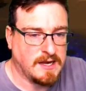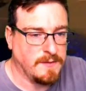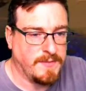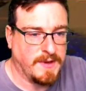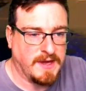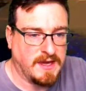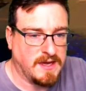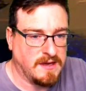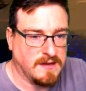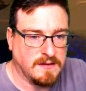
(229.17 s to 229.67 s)
to
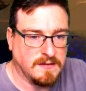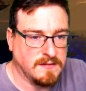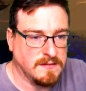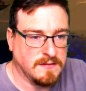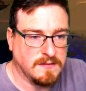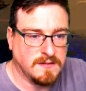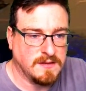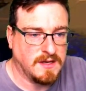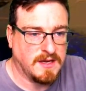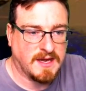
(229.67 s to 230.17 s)
be,
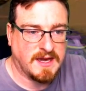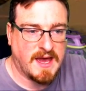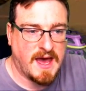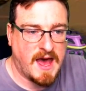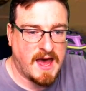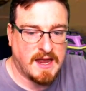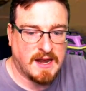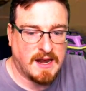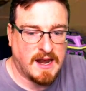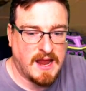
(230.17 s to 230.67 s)
you
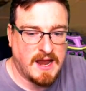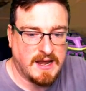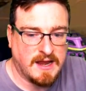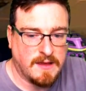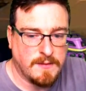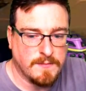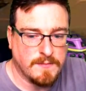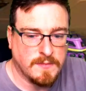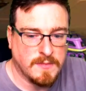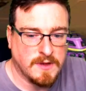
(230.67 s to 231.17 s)
can't let
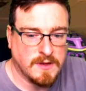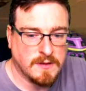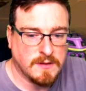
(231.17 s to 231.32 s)
him